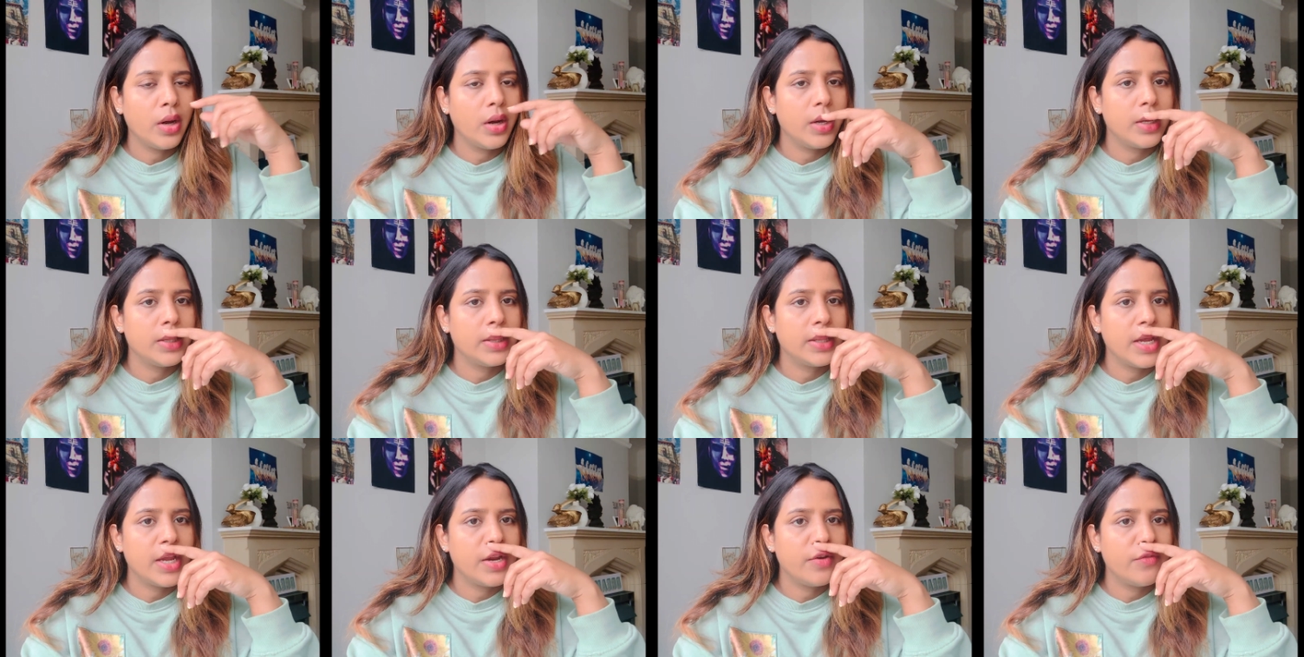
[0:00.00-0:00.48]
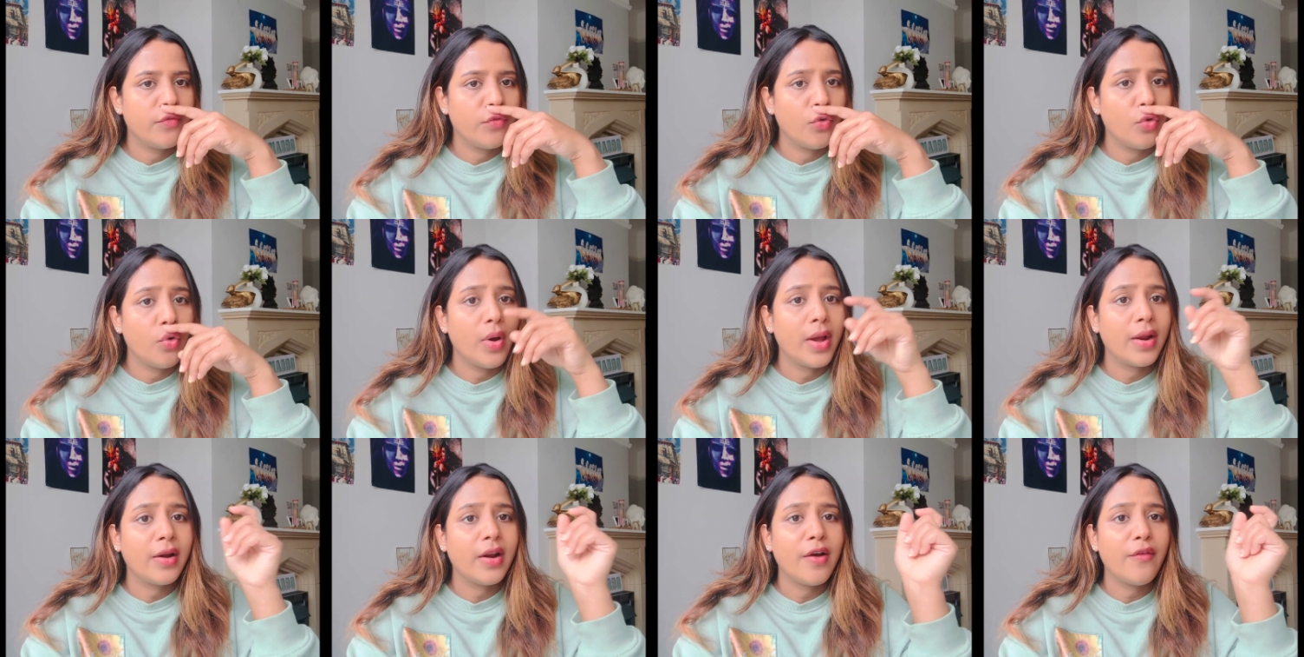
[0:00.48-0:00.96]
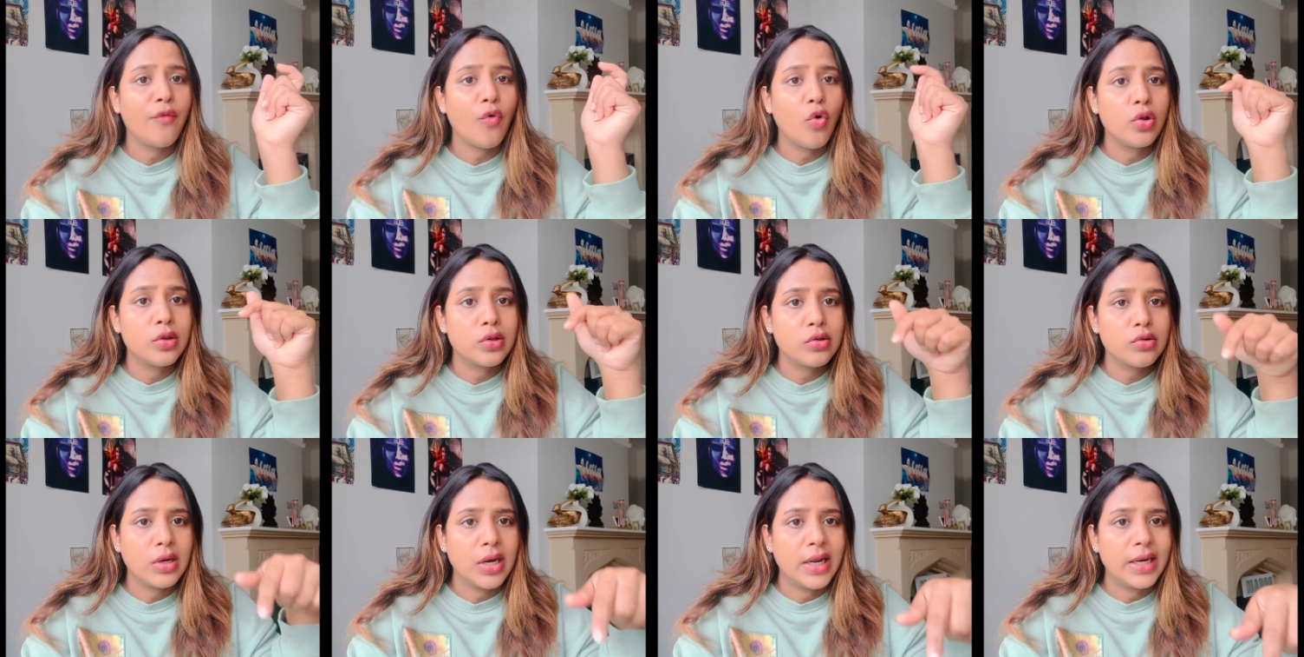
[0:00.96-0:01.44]
in the info, and I've
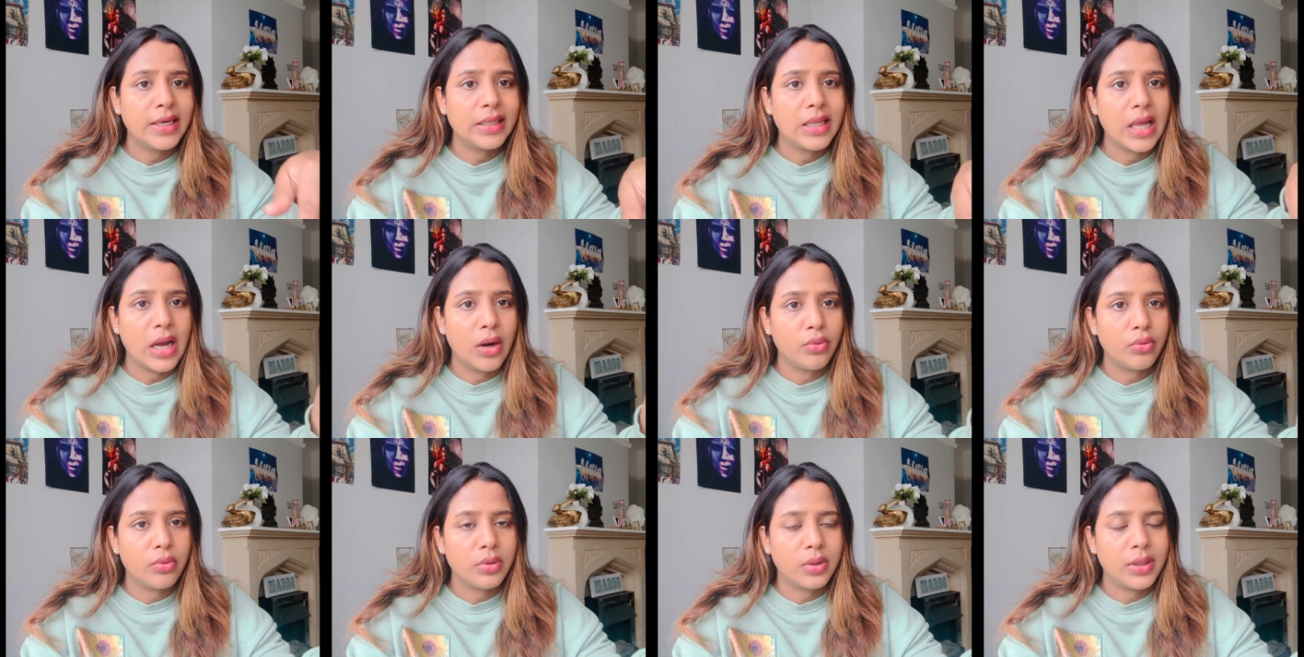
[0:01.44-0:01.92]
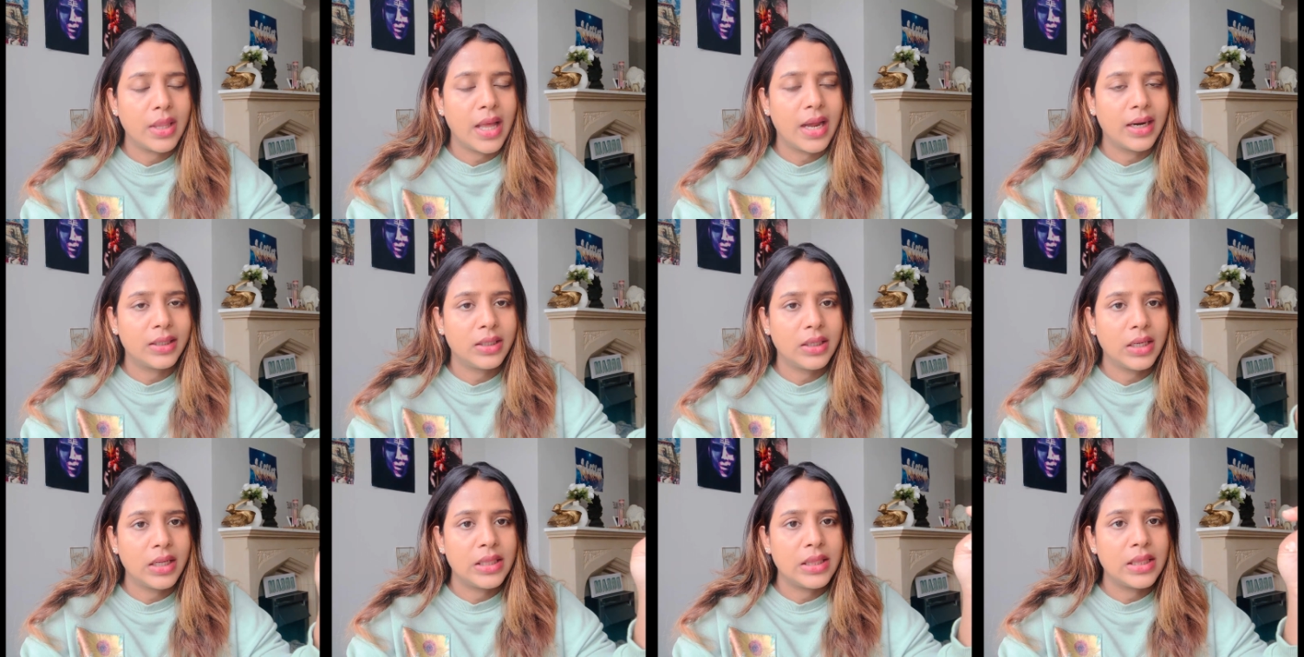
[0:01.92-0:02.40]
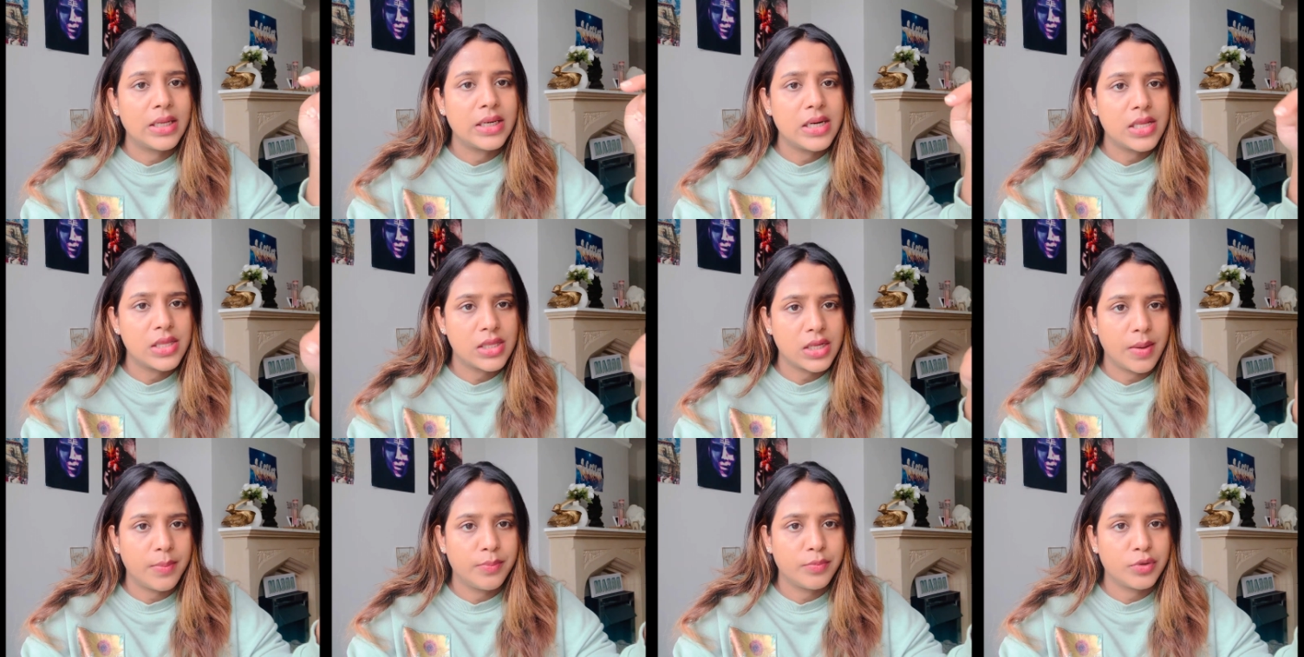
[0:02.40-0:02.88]
also linked down that in the
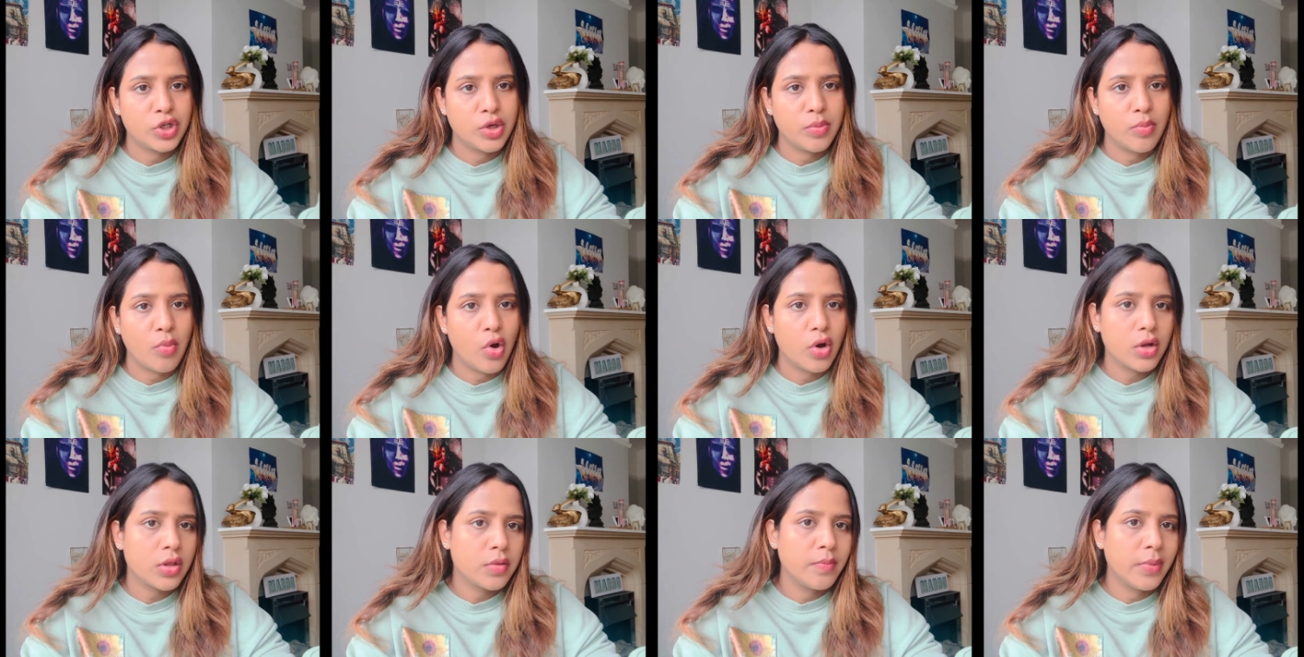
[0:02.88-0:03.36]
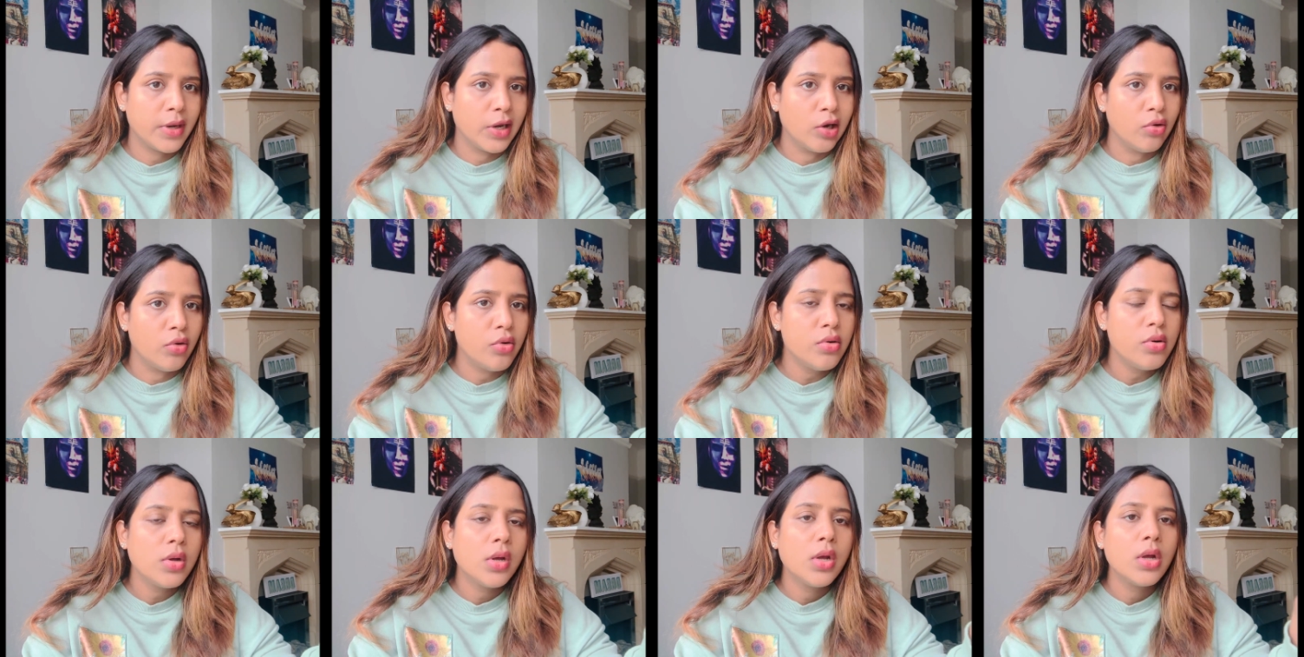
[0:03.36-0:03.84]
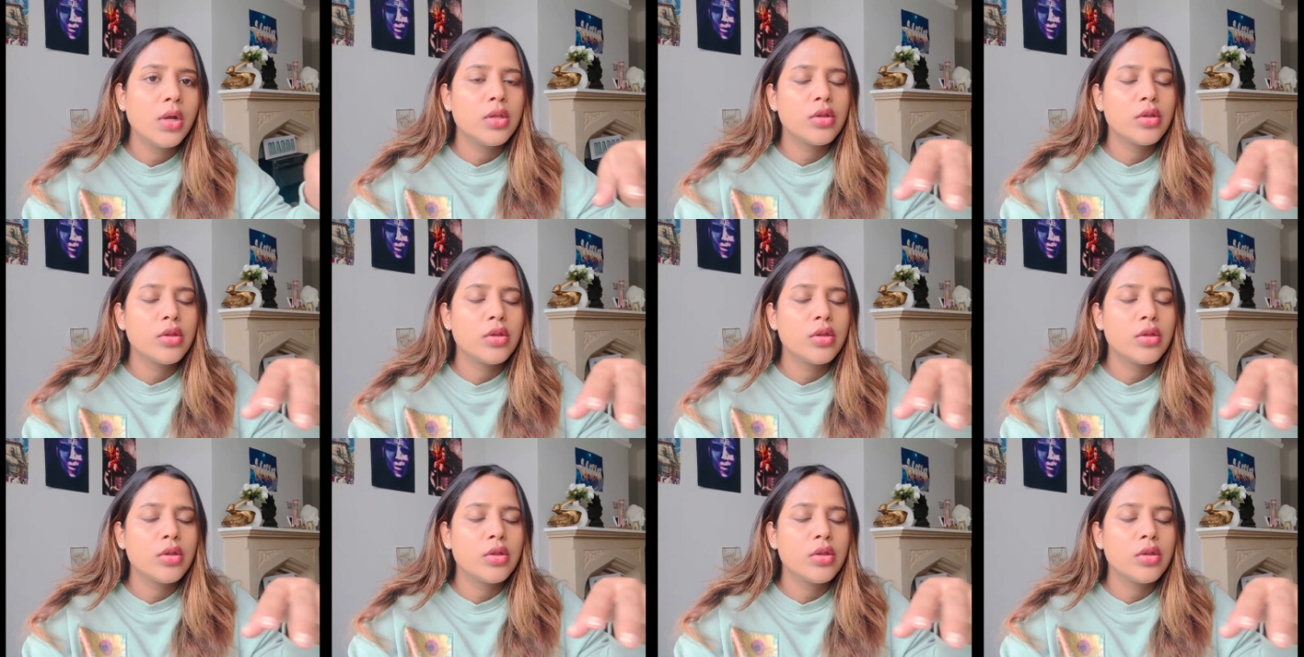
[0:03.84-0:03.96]
description box below,